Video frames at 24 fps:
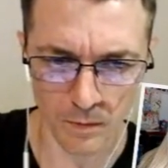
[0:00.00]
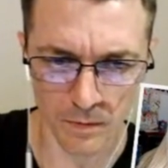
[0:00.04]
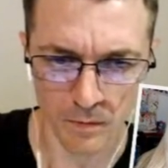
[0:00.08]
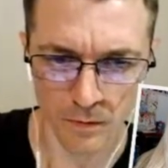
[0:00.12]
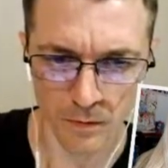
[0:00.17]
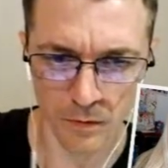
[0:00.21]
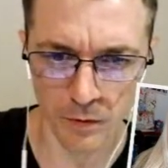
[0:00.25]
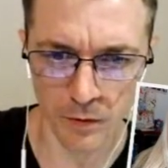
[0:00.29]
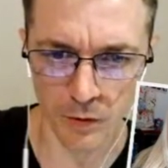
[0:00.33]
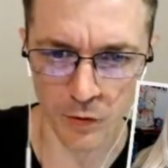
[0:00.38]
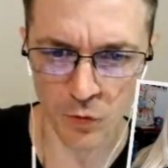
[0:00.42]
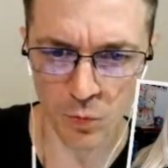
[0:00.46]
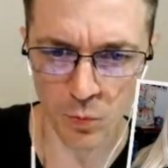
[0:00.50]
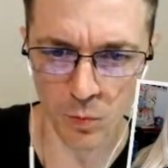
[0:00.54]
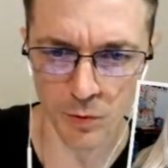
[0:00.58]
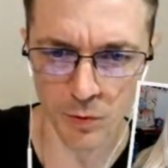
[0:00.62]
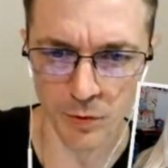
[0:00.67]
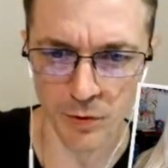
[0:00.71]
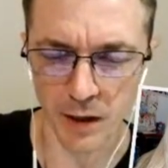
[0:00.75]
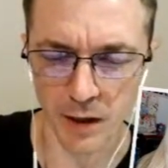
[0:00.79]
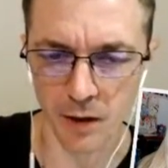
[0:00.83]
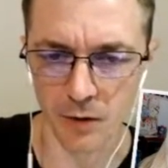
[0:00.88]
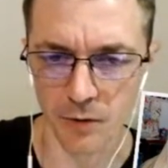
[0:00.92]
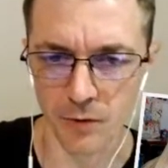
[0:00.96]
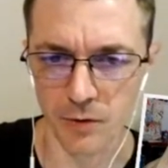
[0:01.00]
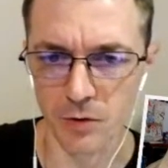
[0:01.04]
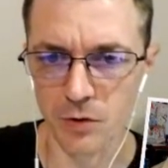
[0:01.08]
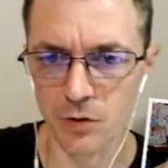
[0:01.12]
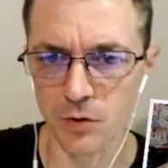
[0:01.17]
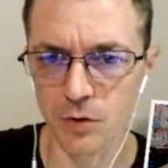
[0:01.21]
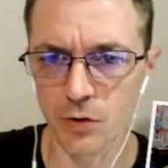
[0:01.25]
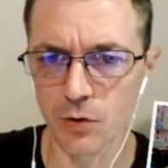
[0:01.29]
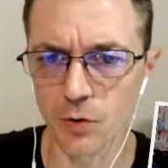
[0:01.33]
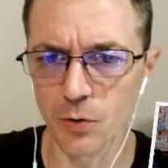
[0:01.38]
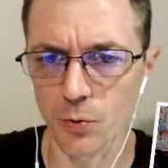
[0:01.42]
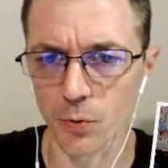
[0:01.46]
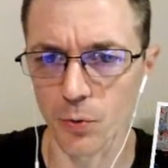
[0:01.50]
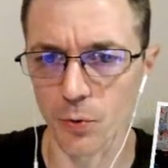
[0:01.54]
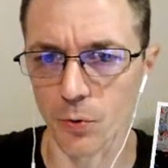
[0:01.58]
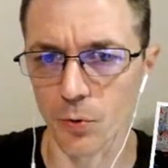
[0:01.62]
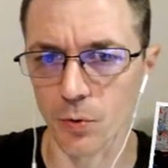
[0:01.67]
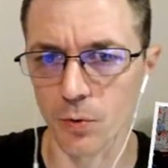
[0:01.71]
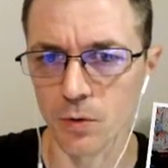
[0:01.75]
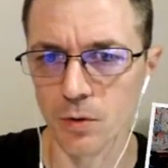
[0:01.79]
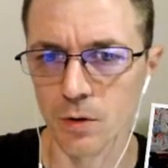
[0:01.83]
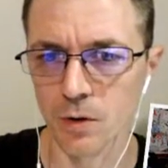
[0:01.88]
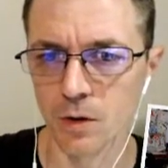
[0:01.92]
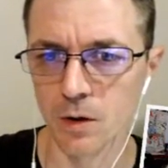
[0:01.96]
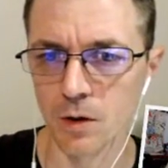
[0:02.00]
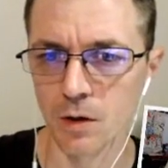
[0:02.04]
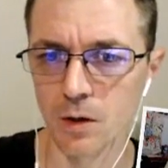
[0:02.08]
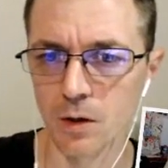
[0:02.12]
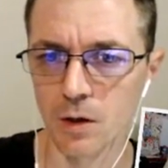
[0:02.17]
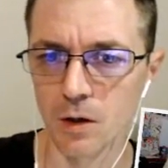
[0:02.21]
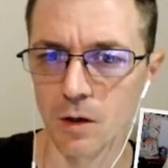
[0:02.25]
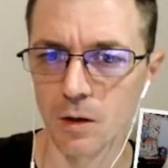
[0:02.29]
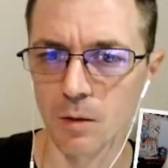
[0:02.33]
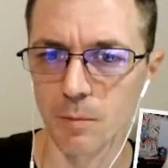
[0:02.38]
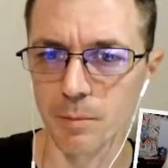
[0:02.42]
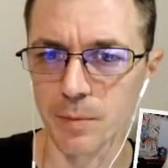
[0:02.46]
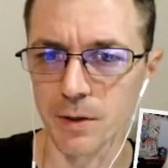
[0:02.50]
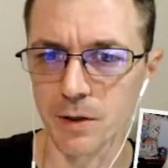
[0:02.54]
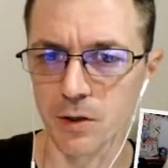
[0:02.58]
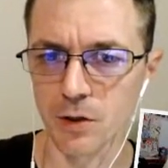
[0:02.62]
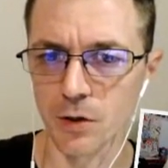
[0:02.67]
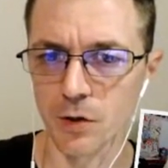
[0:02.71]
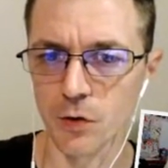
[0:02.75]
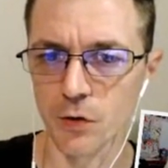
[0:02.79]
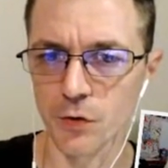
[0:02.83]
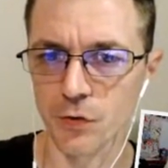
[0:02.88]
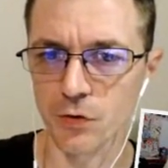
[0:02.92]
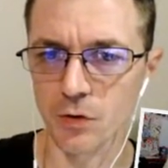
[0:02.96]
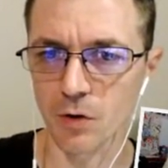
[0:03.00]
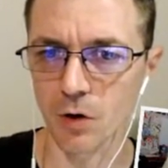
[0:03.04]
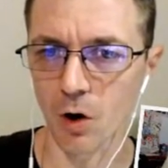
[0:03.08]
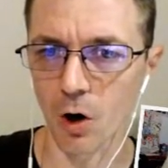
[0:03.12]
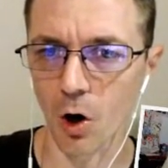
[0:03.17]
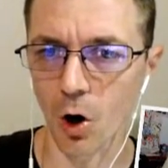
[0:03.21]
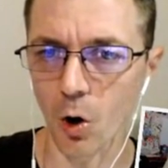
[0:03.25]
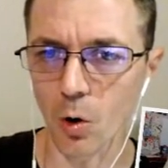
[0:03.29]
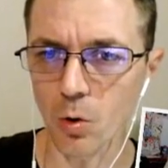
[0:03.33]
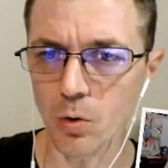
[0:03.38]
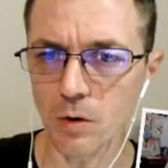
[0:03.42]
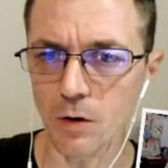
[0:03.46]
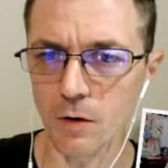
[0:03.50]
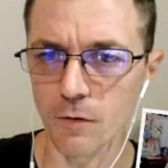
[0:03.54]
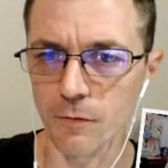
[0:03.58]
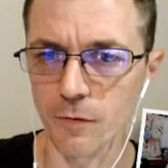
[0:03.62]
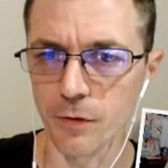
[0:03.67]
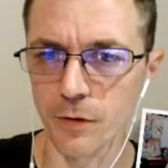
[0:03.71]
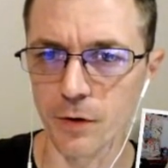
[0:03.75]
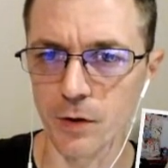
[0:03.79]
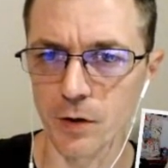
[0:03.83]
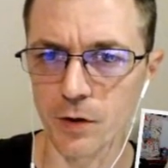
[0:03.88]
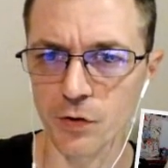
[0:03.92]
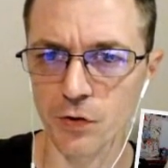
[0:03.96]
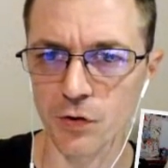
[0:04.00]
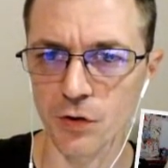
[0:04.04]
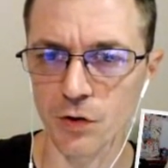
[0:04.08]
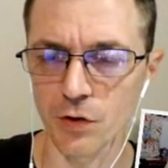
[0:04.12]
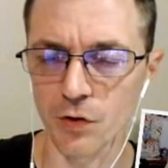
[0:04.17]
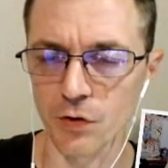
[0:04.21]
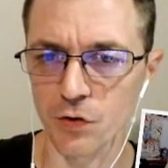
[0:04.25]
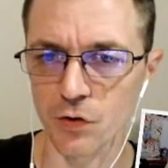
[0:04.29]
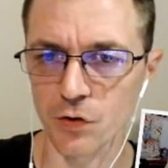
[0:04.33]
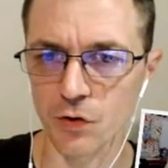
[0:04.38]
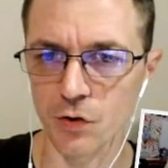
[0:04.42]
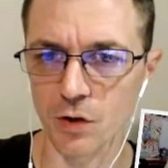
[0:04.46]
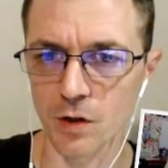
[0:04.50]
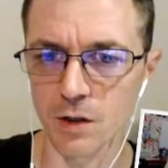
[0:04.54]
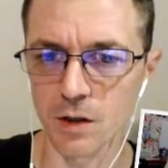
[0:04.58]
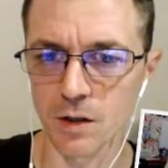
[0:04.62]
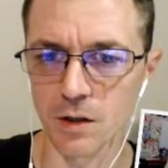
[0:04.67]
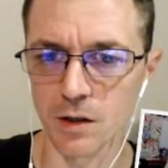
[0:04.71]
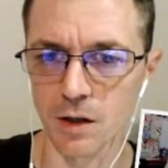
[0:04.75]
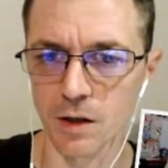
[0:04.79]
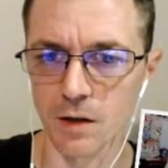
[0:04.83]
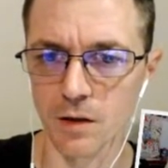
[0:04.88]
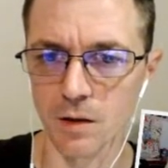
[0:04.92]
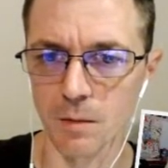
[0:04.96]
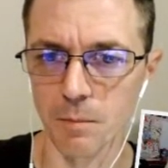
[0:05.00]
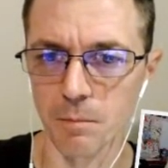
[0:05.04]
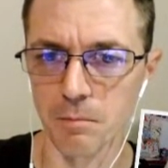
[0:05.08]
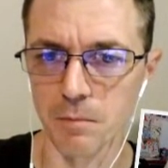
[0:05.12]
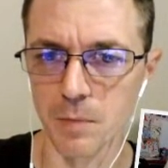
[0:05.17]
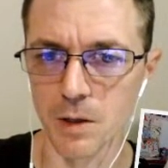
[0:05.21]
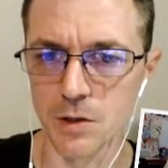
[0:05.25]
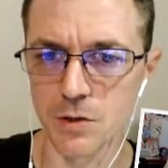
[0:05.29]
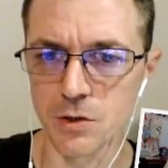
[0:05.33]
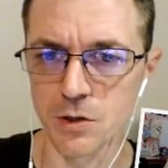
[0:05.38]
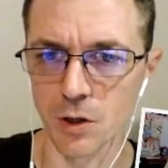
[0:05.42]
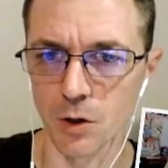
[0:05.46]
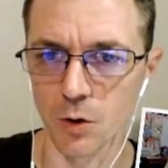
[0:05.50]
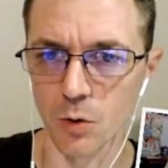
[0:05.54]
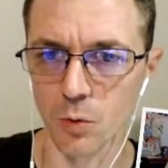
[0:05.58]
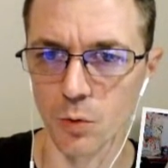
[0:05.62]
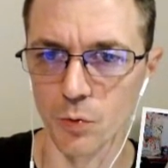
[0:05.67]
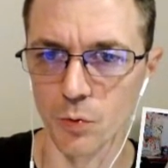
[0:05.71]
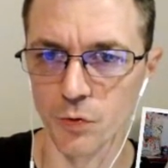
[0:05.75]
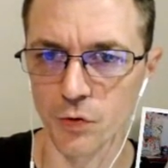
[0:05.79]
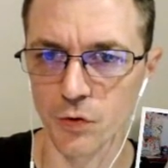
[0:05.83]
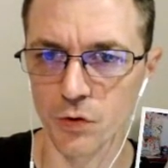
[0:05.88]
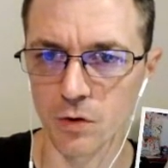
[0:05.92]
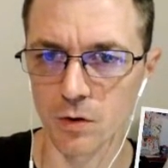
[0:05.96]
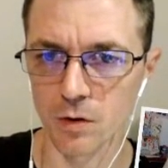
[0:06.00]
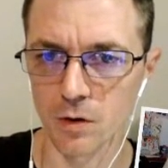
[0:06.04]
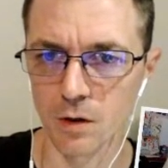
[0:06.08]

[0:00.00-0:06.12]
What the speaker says: this one down here, because all of this is sitting in the midtones.